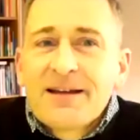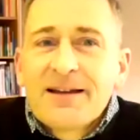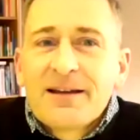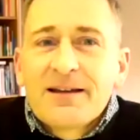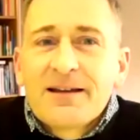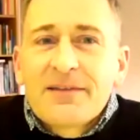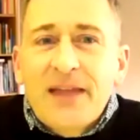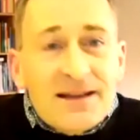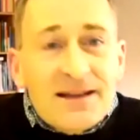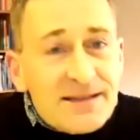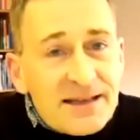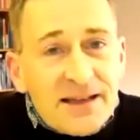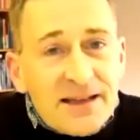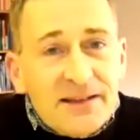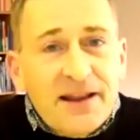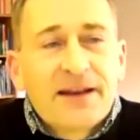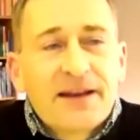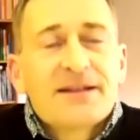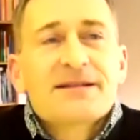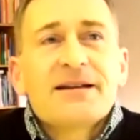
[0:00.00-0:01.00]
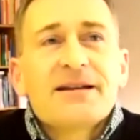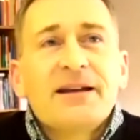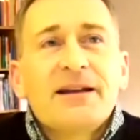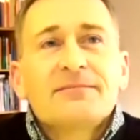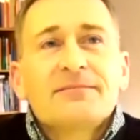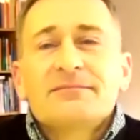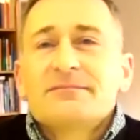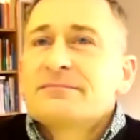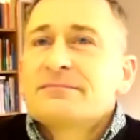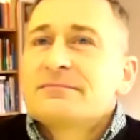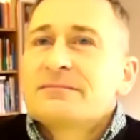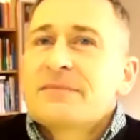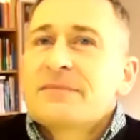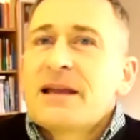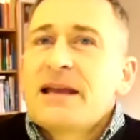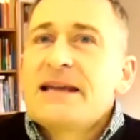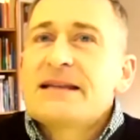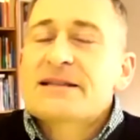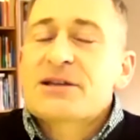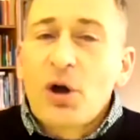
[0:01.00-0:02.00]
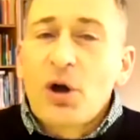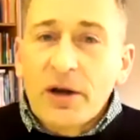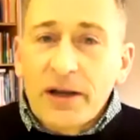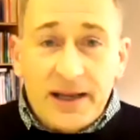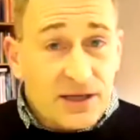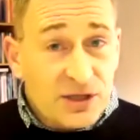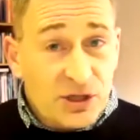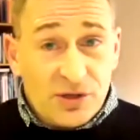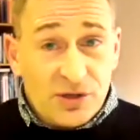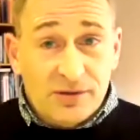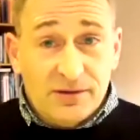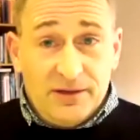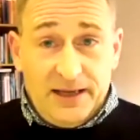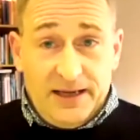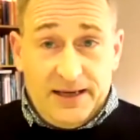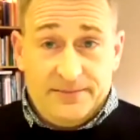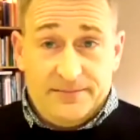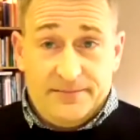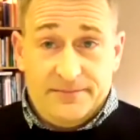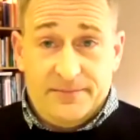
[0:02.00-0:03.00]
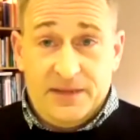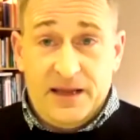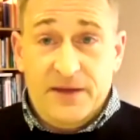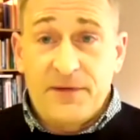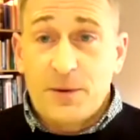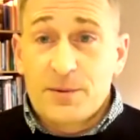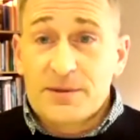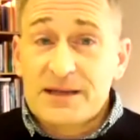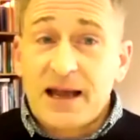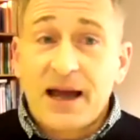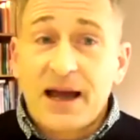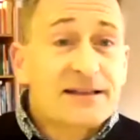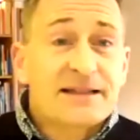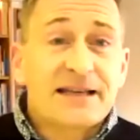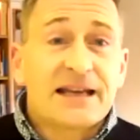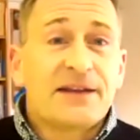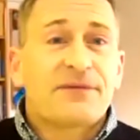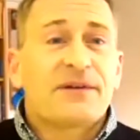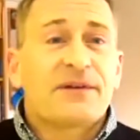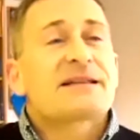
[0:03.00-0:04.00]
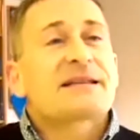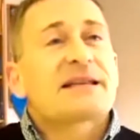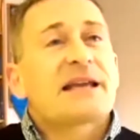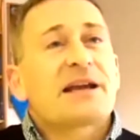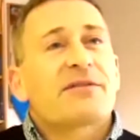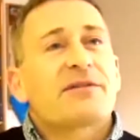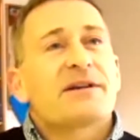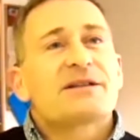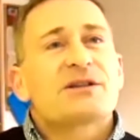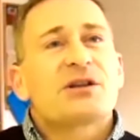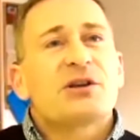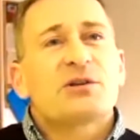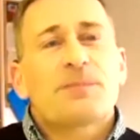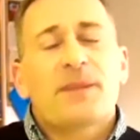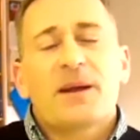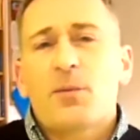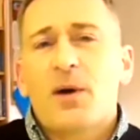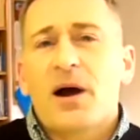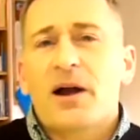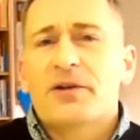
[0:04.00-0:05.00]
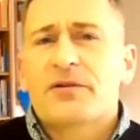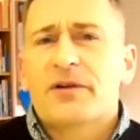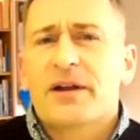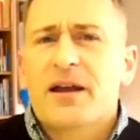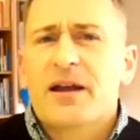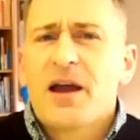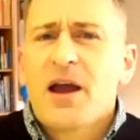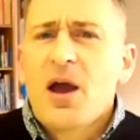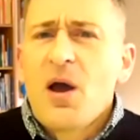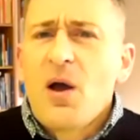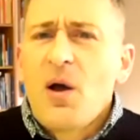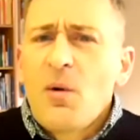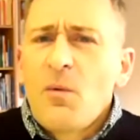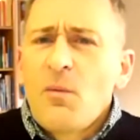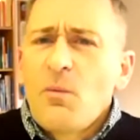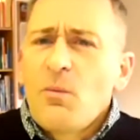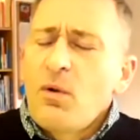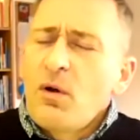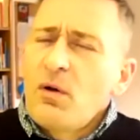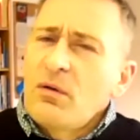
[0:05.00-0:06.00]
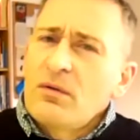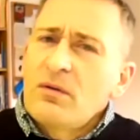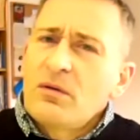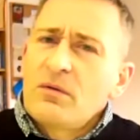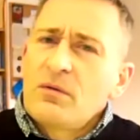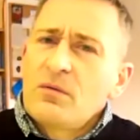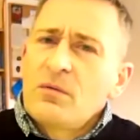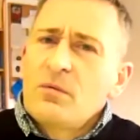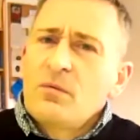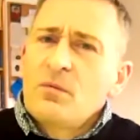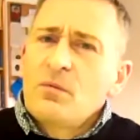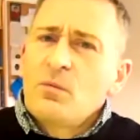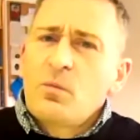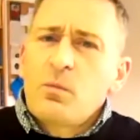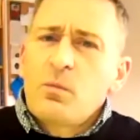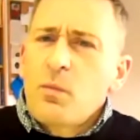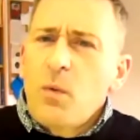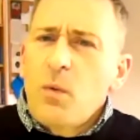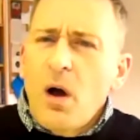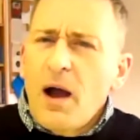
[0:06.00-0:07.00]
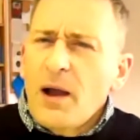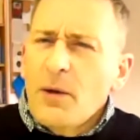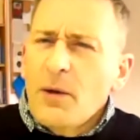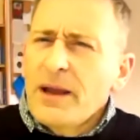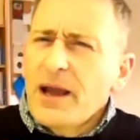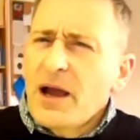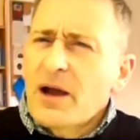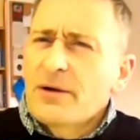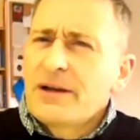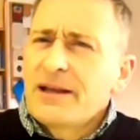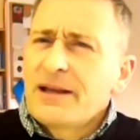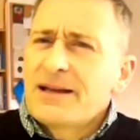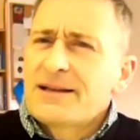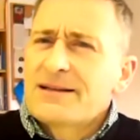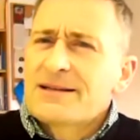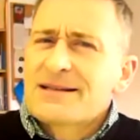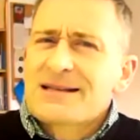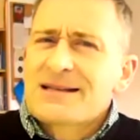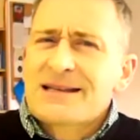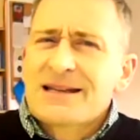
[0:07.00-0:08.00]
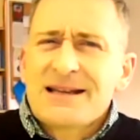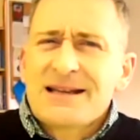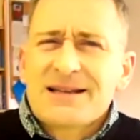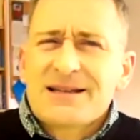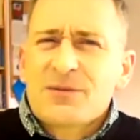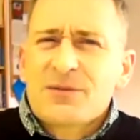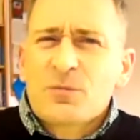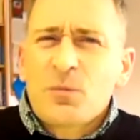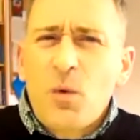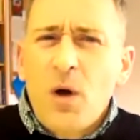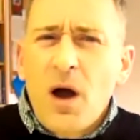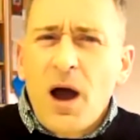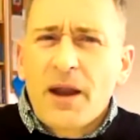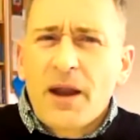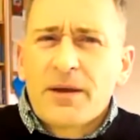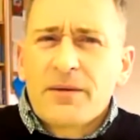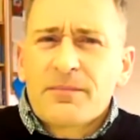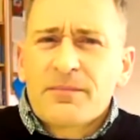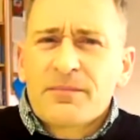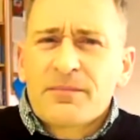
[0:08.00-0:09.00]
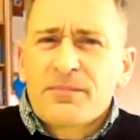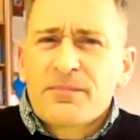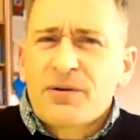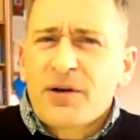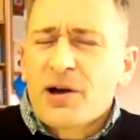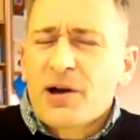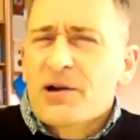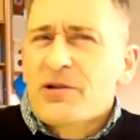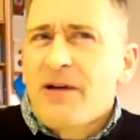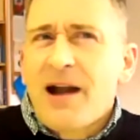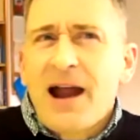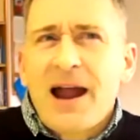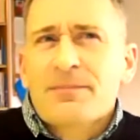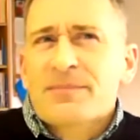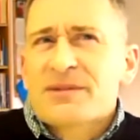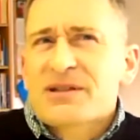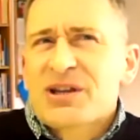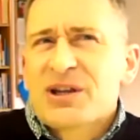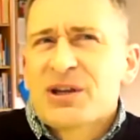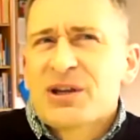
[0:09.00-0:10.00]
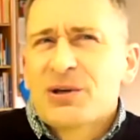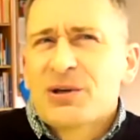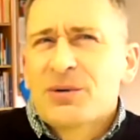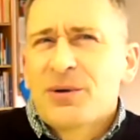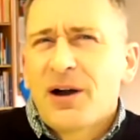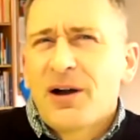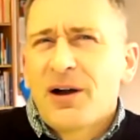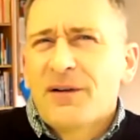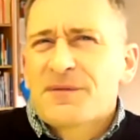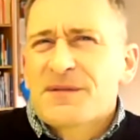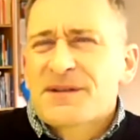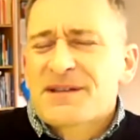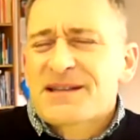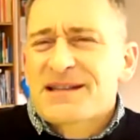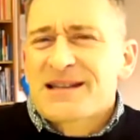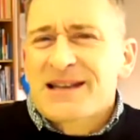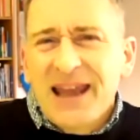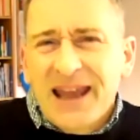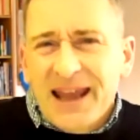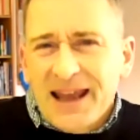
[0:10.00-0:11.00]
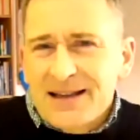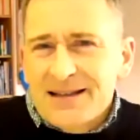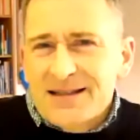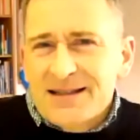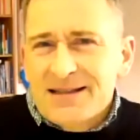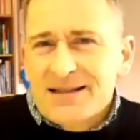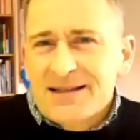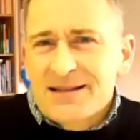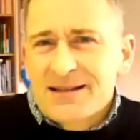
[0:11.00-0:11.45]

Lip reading: That's it then, isn't it? He's got it, surely. If it was a TV series, you'd be wondering, well, why are we only in season 1, program 2 of 6?